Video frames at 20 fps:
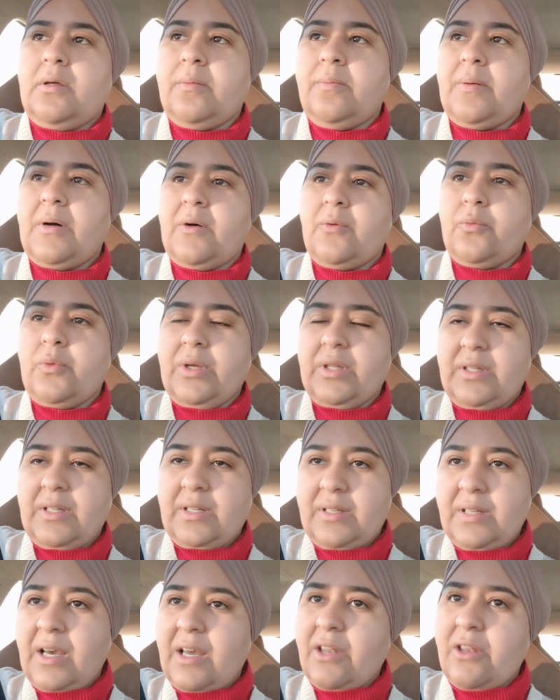But we
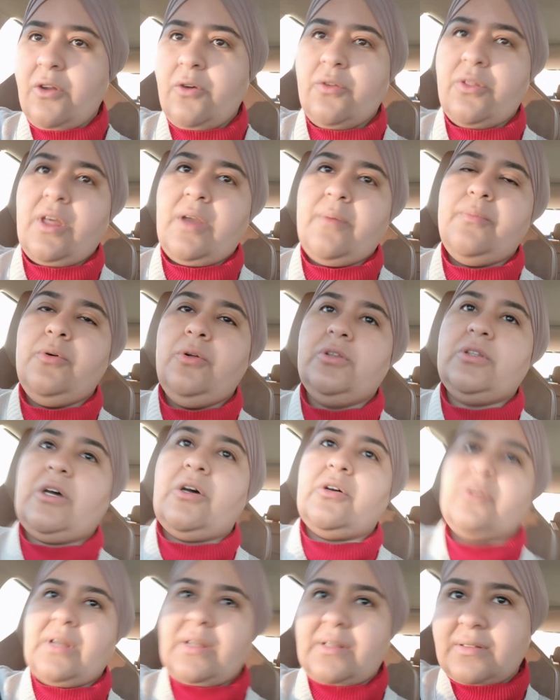did not know they pulled
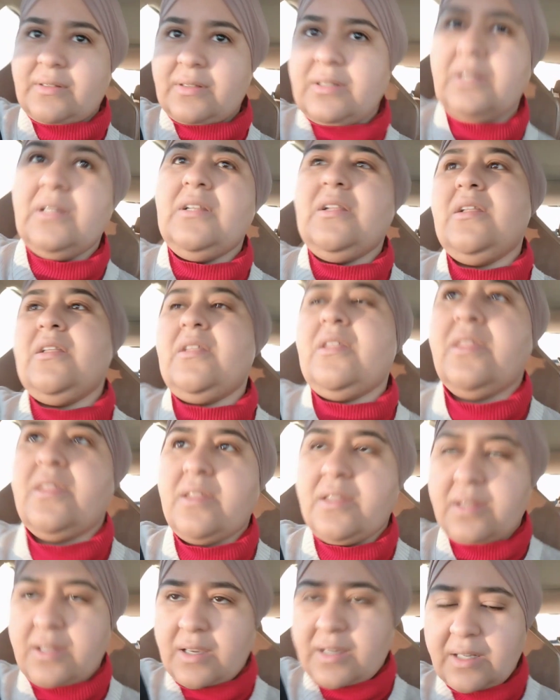out until
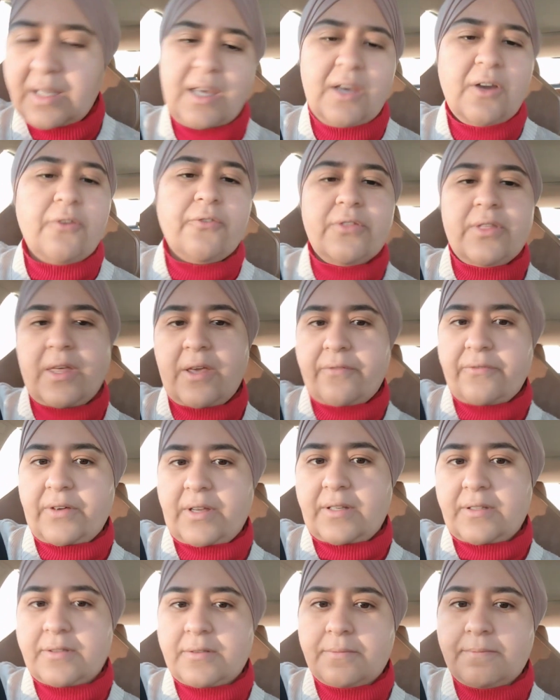the day of the
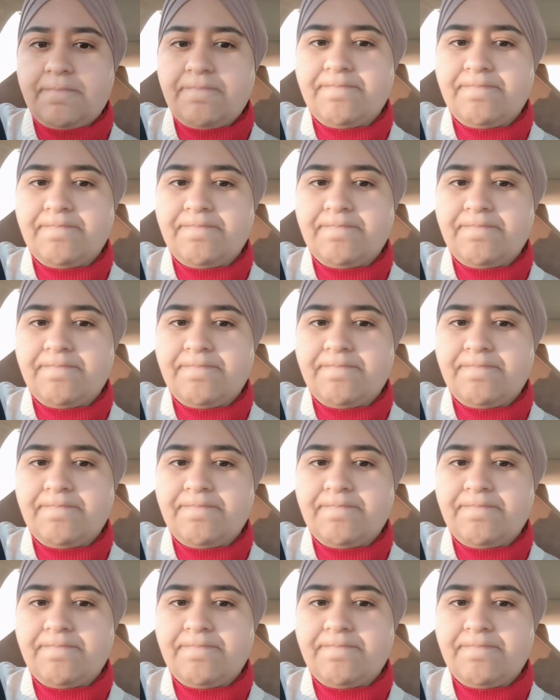event.